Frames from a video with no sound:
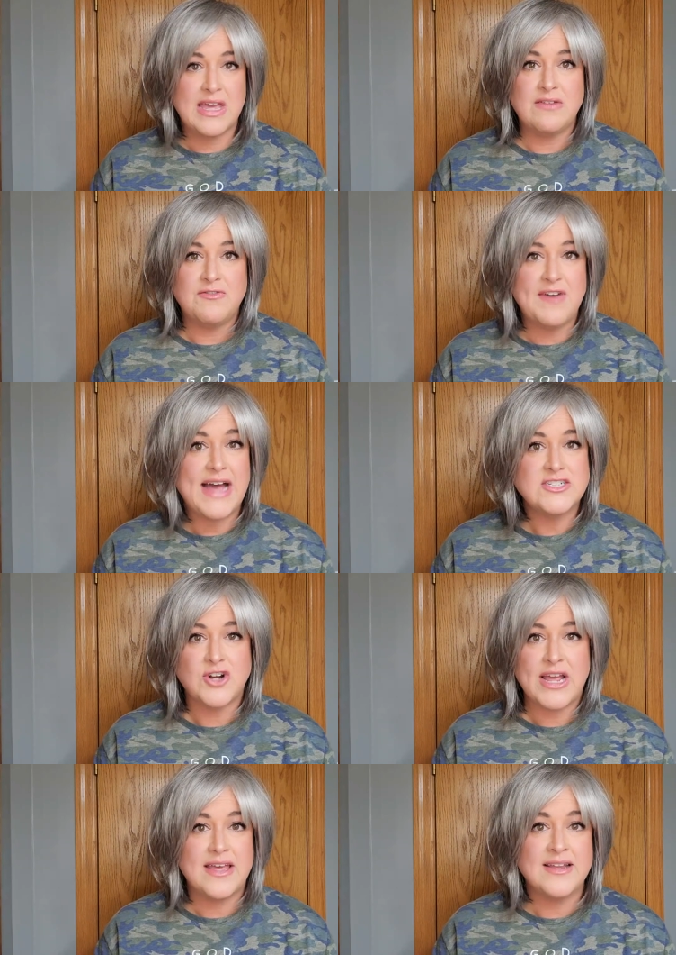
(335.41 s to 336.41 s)
can
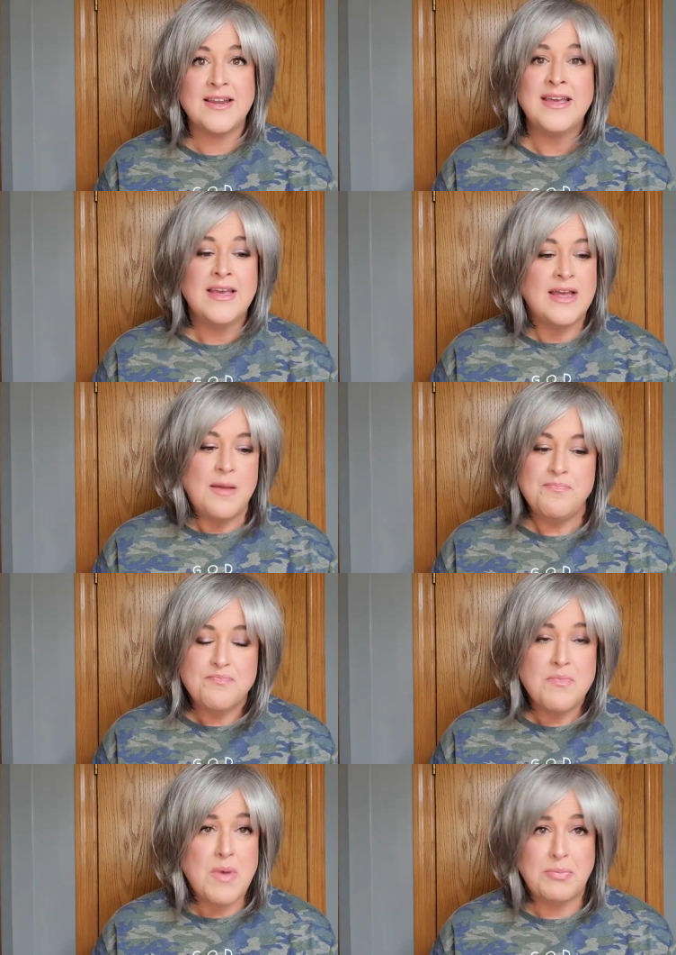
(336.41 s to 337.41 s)
factor in
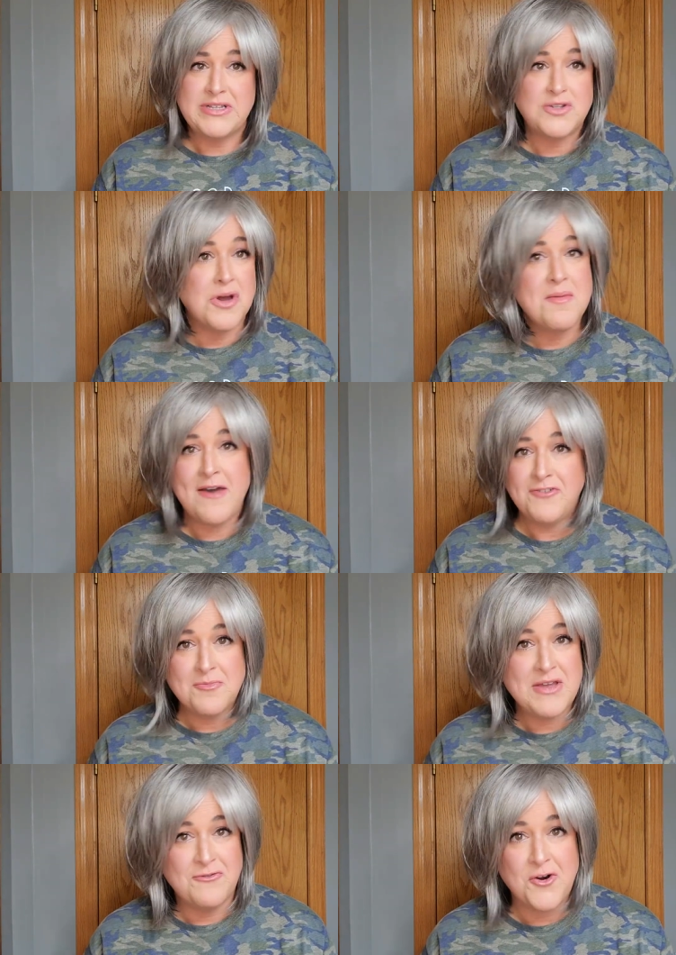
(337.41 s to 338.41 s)
please don't come
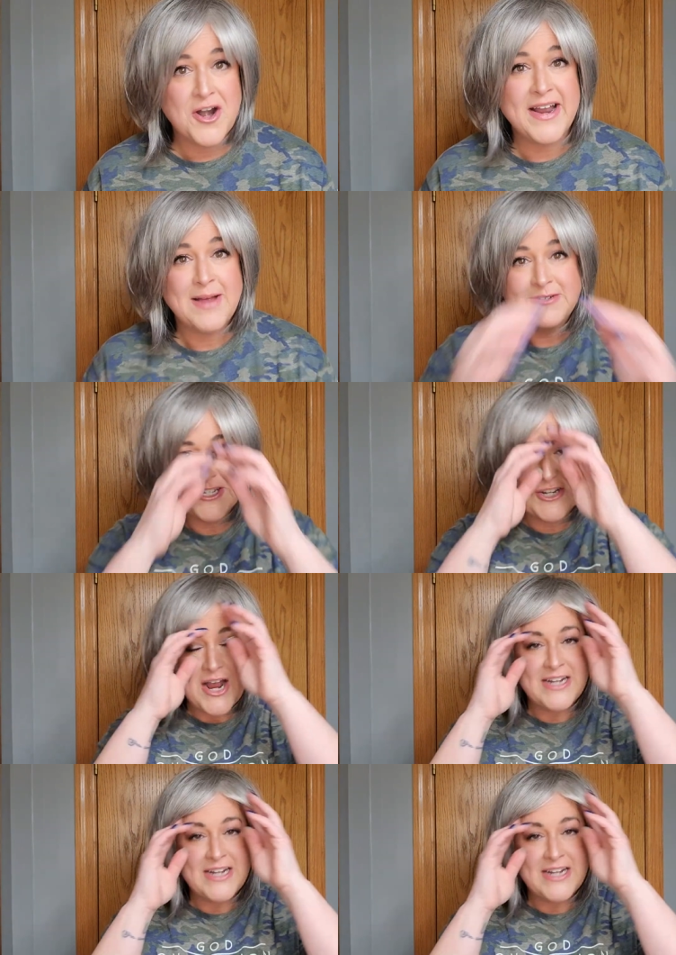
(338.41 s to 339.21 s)
after me for it. I'm just